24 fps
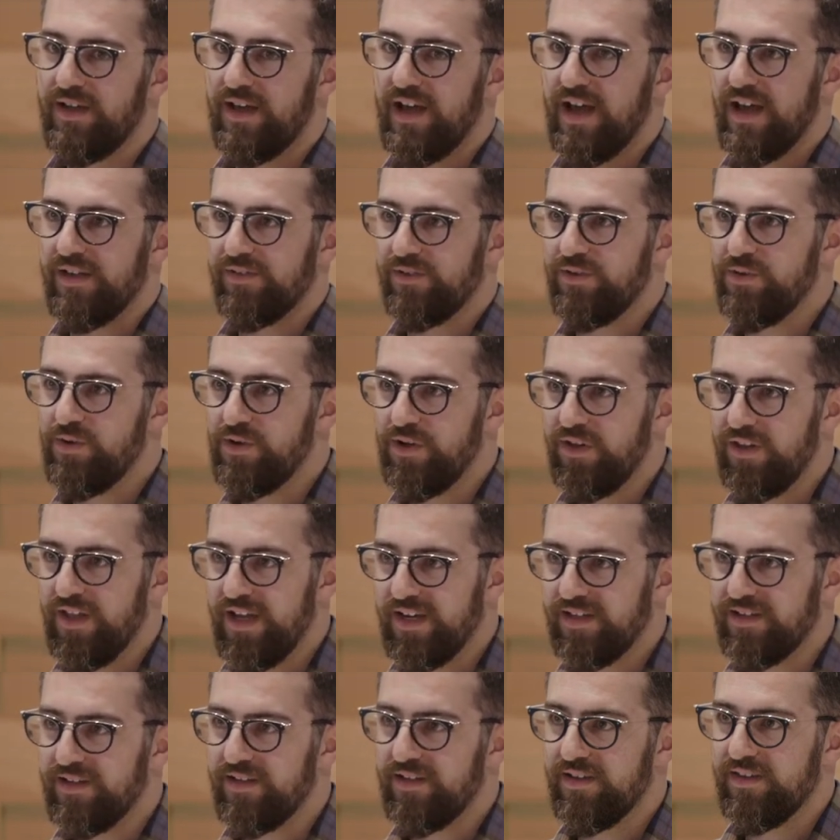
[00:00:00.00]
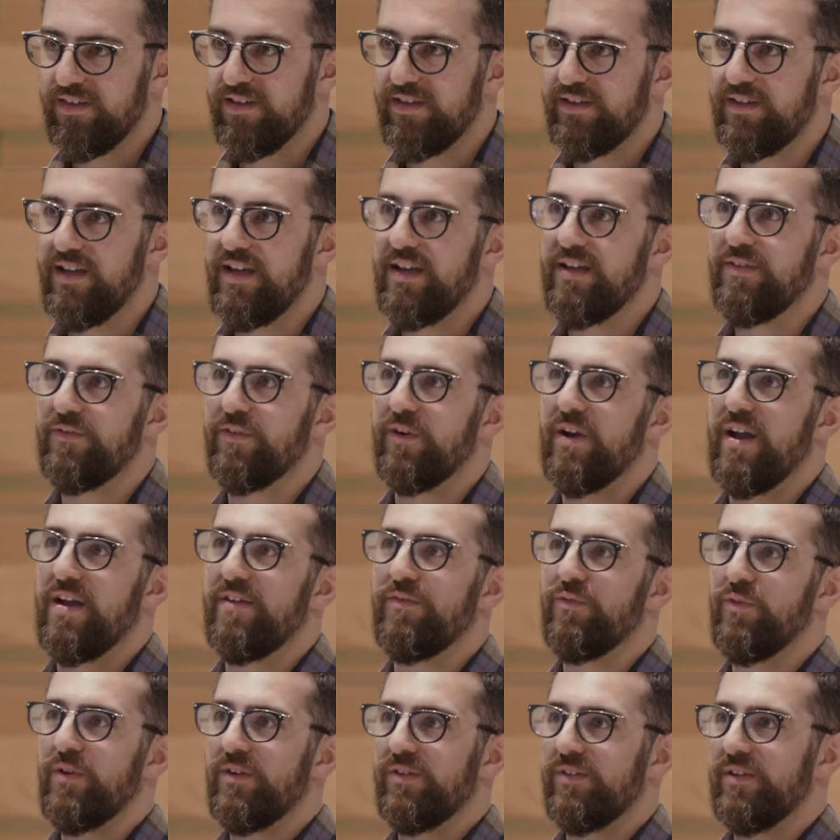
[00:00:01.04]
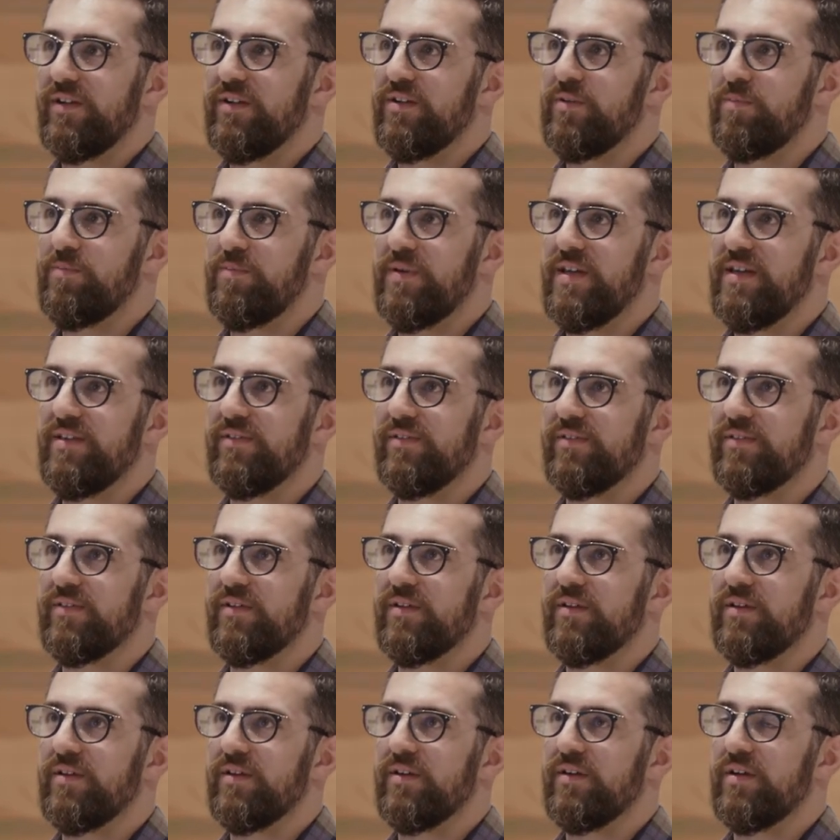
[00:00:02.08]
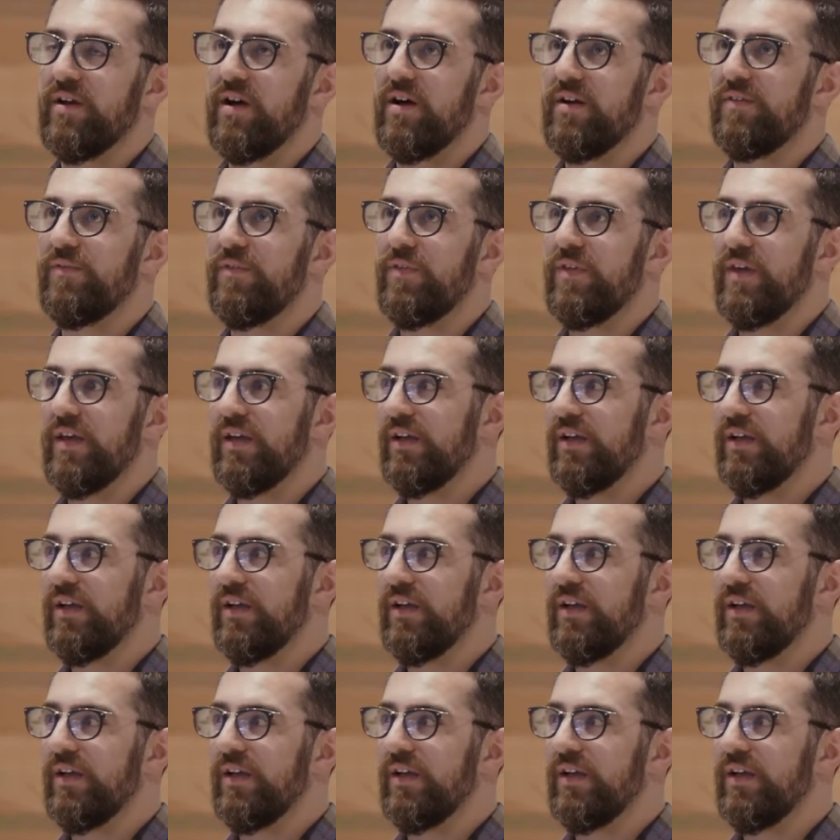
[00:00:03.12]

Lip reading: has to collect the data for every single piece of